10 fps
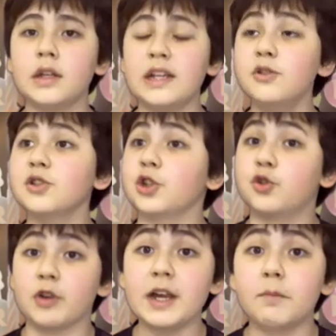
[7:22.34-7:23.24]
It was a
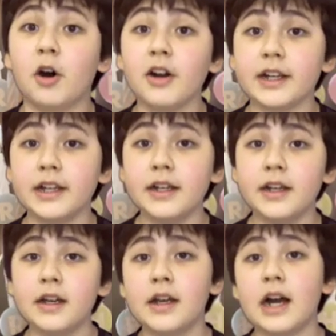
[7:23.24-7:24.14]
great party.
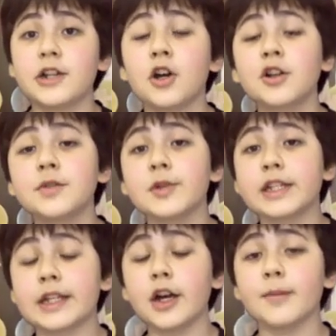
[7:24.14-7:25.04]
I talked to Miss
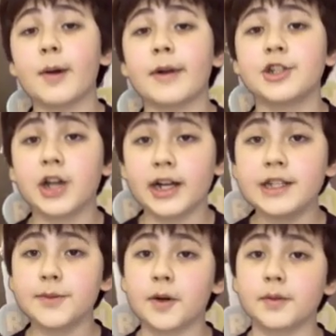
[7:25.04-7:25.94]
Sarah about my
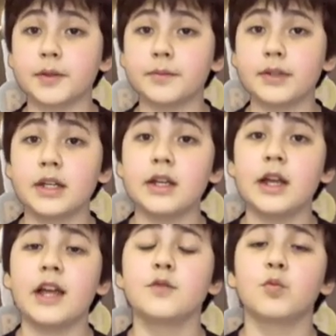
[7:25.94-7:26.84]
Chinese problem.
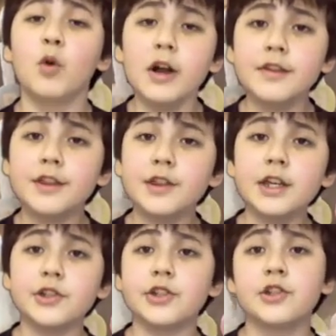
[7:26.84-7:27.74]
And one
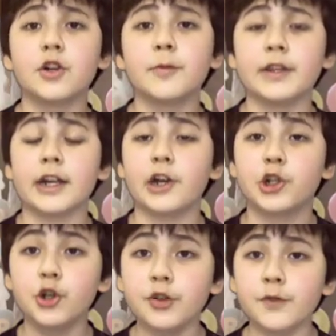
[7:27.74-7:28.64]
thing she told me that I
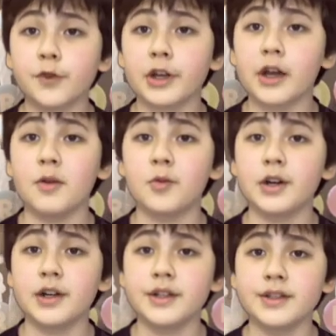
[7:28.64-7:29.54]
couldn't forget
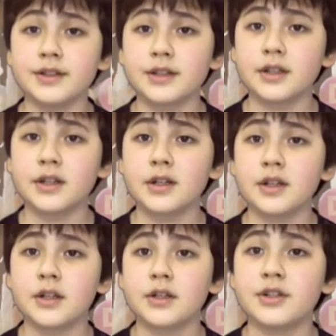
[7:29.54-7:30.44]
was,
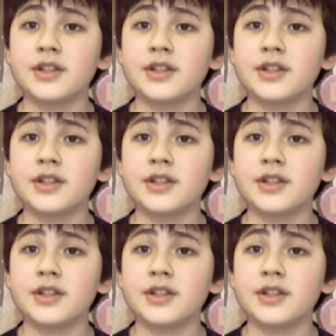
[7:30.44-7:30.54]
she